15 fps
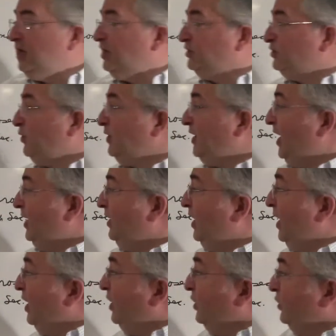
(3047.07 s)
So again,
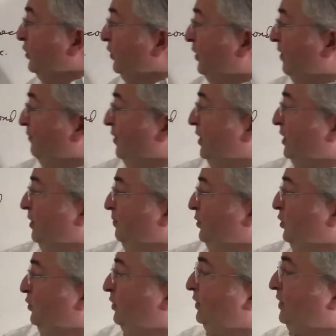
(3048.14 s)
you give it a
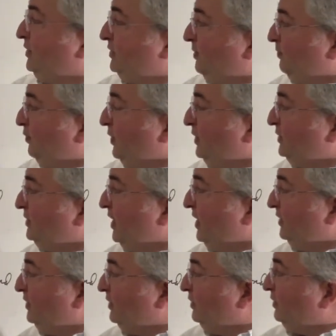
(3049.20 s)
computer, that's a pretty
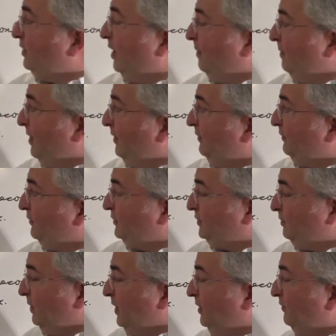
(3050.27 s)
standard
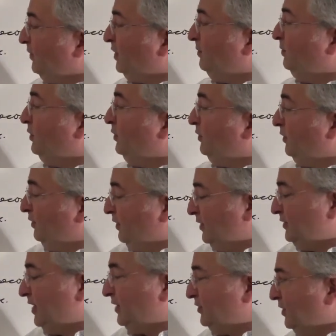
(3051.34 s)
speed of a computer.
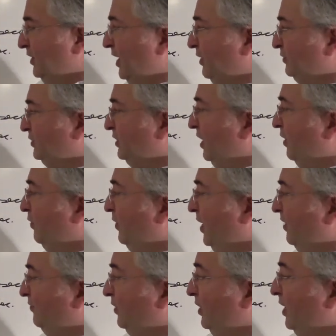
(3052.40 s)
It's actually now slow,
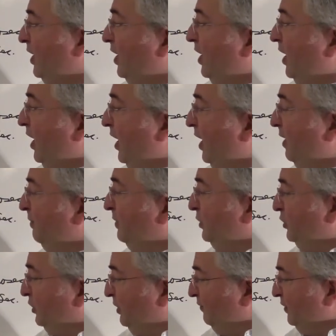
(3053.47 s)
whatever.
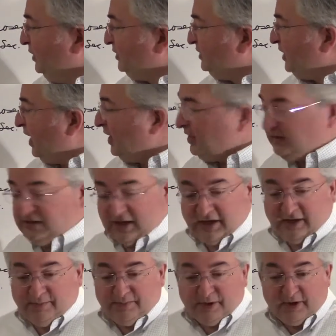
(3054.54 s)
You're given a size, an
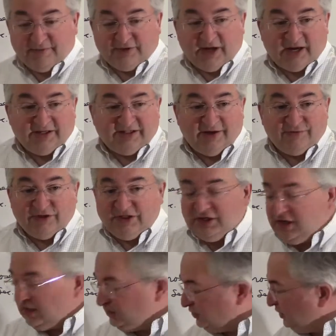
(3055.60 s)
input of size
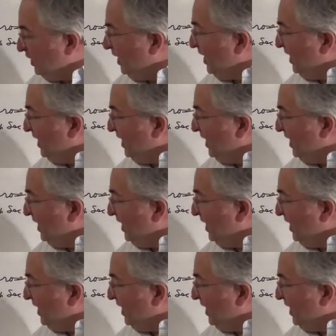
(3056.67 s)
1700.